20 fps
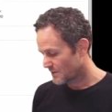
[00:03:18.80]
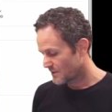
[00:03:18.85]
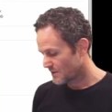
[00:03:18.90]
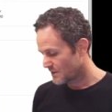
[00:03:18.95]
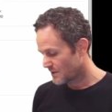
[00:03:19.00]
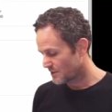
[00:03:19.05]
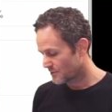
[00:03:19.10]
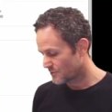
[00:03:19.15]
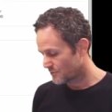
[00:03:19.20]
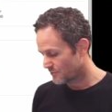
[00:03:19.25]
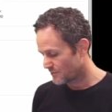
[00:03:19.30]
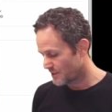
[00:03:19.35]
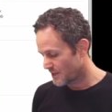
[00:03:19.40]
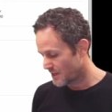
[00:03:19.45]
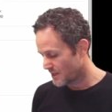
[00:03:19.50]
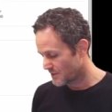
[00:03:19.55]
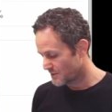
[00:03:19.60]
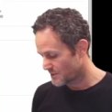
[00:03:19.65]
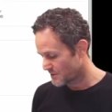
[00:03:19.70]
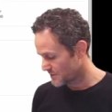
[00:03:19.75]
it
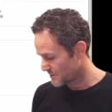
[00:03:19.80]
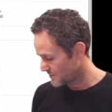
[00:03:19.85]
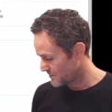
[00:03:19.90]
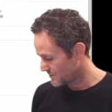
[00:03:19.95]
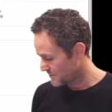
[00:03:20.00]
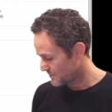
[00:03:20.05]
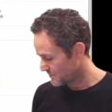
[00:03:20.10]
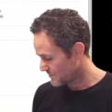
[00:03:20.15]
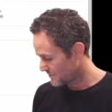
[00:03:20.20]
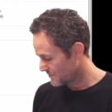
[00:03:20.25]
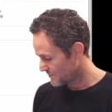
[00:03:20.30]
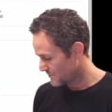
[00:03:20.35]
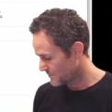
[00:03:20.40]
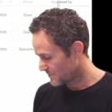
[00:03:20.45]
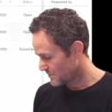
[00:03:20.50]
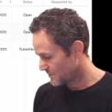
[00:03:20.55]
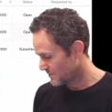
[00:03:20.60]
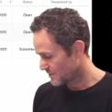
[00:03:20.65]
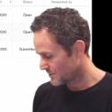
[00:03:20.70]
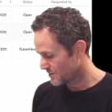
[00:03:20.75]
creates,
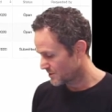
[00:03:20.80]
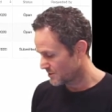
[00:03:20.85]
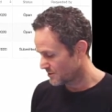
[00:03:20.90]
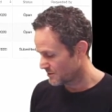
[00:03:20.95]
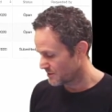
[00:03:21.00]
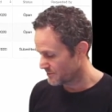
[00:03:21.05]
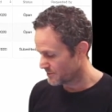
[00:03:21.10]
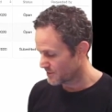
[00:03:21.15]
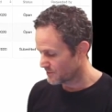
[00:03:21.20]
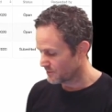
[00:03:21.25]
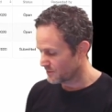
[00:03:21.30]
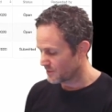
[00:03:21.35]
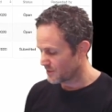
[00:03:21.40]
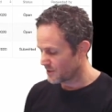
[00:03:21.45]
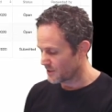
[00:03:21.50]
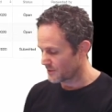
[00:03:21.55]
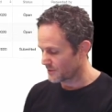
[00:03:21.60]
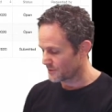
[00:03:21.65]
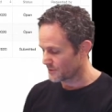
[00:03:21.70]
see here, let me go long